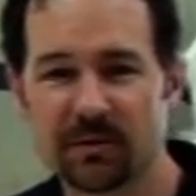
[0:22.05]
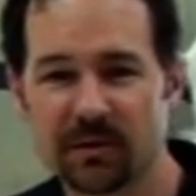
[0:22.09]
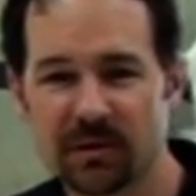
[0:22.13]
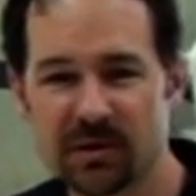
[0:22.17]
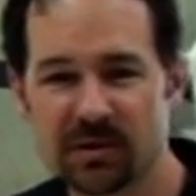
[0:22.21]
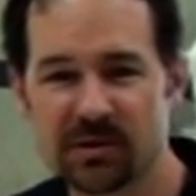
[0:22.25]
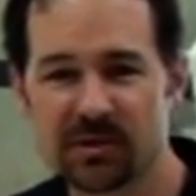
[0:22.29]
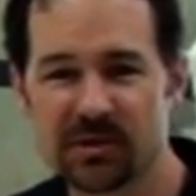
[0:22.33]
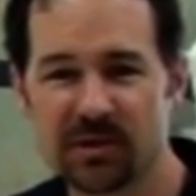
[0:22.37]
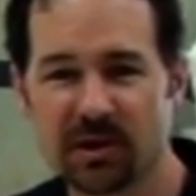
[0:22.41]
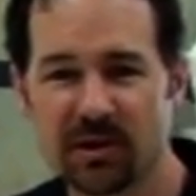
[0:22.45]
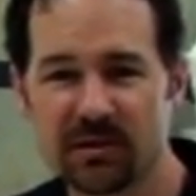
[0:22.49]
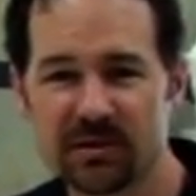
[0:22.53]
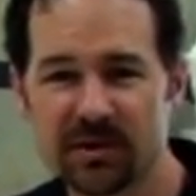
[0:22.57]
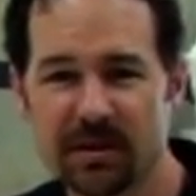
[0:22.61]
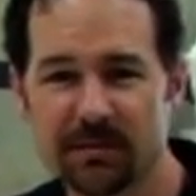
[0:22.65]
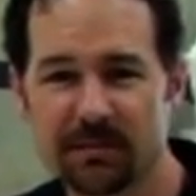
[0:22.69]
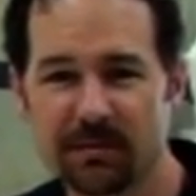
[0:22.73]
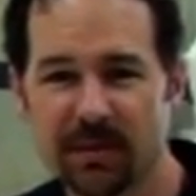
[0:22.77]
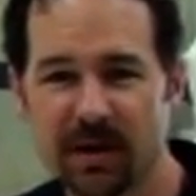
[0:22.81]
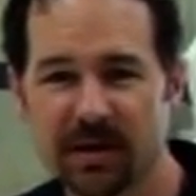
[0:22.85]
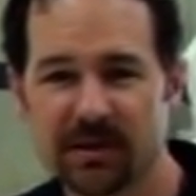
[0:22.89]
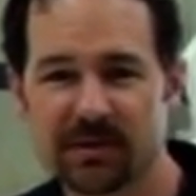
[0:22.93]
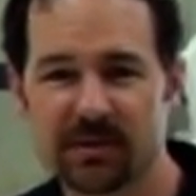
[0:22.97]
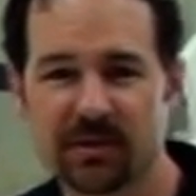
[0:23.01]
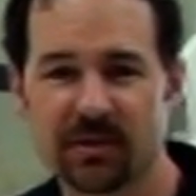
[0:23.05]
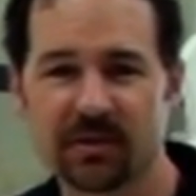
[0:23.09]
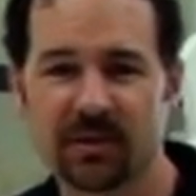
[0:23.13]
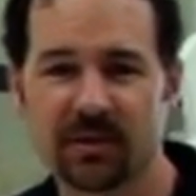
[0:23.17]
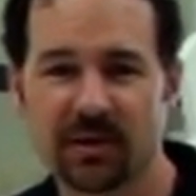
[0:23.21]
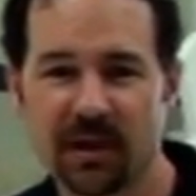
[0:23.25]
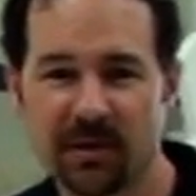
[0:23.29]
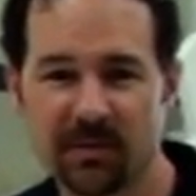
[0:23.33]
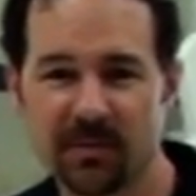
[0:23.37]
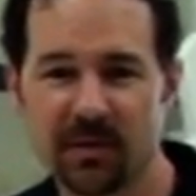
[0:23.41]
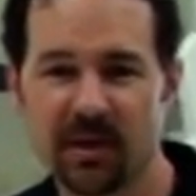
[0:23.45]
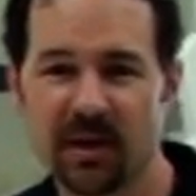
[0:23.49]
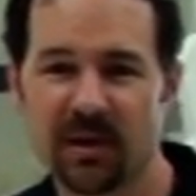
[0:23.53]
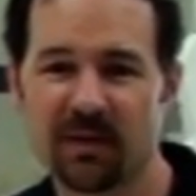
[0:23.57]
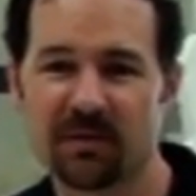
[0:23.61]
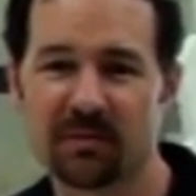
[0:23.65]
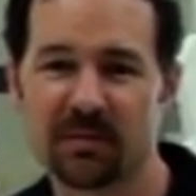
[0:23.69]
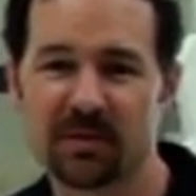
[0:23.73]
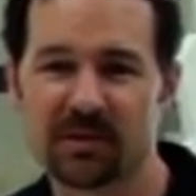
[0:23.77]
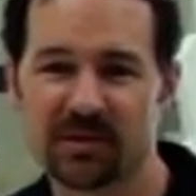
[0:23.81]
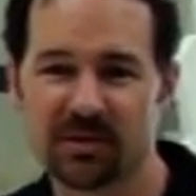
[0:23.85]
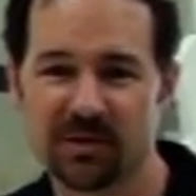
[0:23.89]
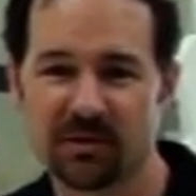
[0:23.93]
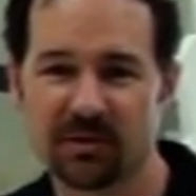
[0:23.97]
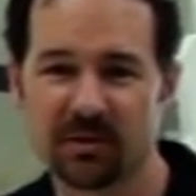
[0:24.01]
and this shows up best on MDF
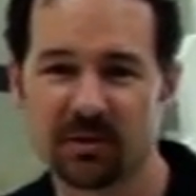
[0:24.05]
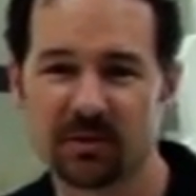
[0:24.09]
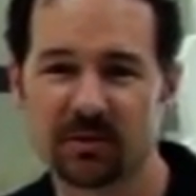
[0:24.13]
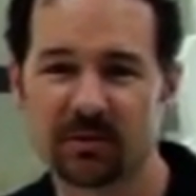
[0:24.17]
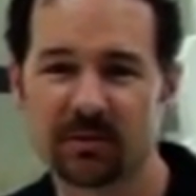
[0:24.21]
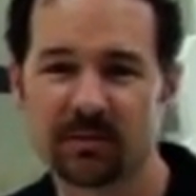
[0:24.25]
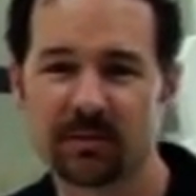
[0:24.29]
material.